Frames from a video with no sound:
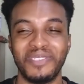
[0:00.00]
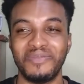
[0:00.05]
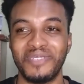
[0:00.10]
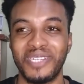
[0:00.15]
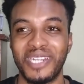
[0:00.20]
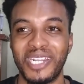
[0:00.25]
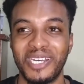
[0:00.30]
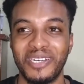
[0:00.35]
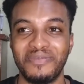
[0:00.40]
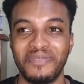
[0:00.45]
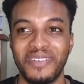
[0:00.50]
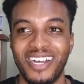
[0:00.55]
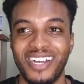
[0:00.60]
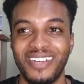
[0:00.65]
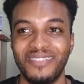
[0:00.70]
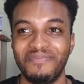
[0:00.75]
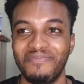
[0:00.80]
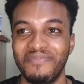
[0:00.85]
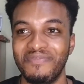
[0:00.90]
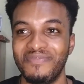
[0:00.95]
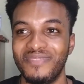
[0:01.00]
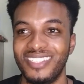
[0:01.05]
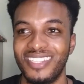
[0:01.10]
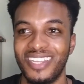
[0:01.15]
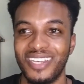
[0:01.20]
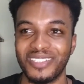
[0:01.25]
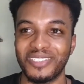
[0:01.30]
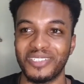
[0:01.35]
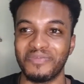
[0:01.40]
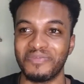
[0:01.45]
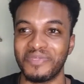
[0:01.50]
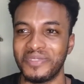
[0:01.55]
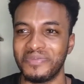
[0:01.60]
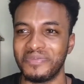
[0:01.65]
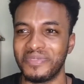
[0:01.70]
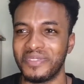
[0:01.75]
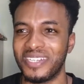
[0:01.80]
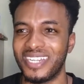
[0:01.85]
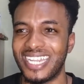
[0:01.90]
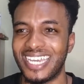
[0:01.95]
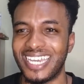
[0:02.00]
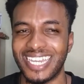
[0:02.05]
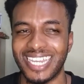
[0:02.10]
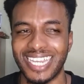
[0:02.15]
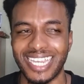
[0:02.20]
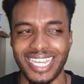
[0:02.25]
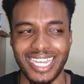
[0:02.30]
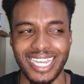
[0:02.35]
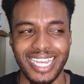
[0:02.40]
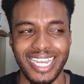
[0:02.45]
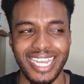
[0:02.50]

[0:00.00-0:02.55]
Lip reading: people and all my doctor people, we're like,